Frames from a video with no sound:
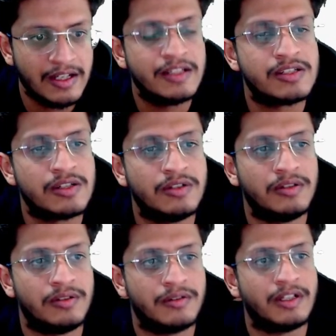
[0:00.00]

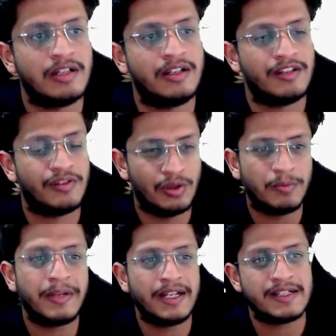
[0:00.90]
So if you know
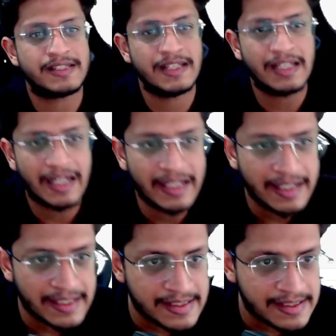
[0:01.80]
P and C, I
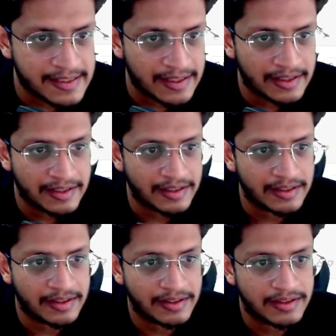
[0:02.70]
guess
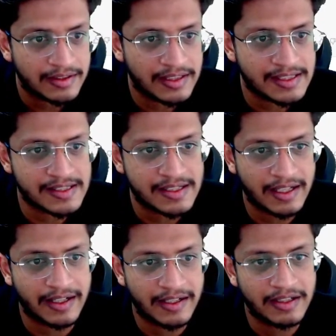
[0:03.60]
this is
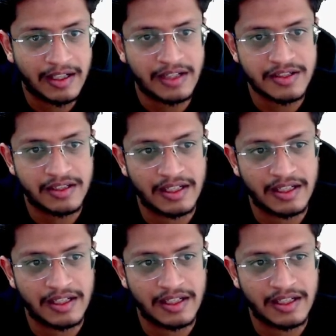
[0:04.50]
correct actually.